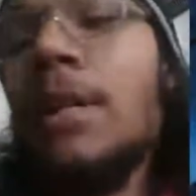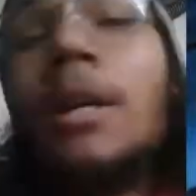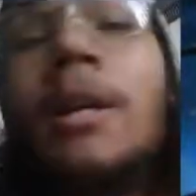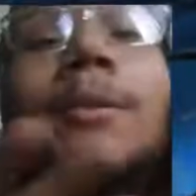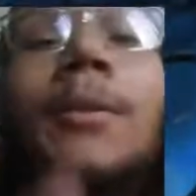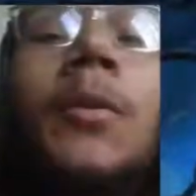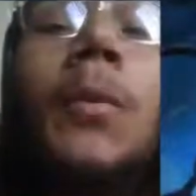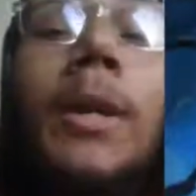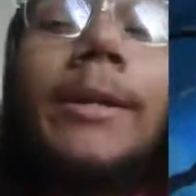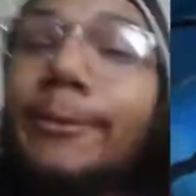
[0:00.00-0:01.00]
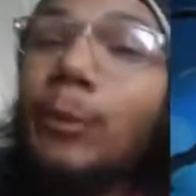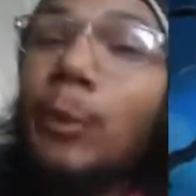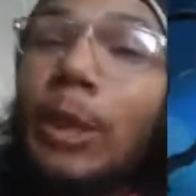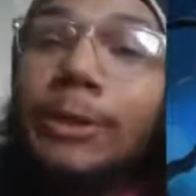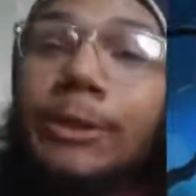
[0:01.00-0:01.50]
If you want to
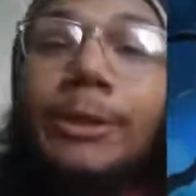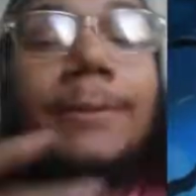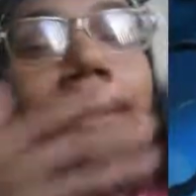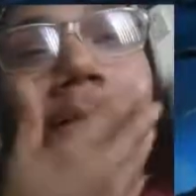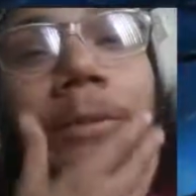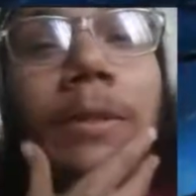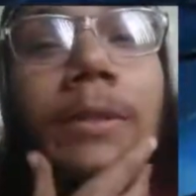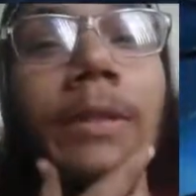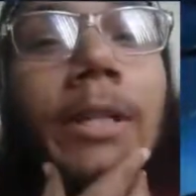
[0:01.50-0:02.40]
watch. If you want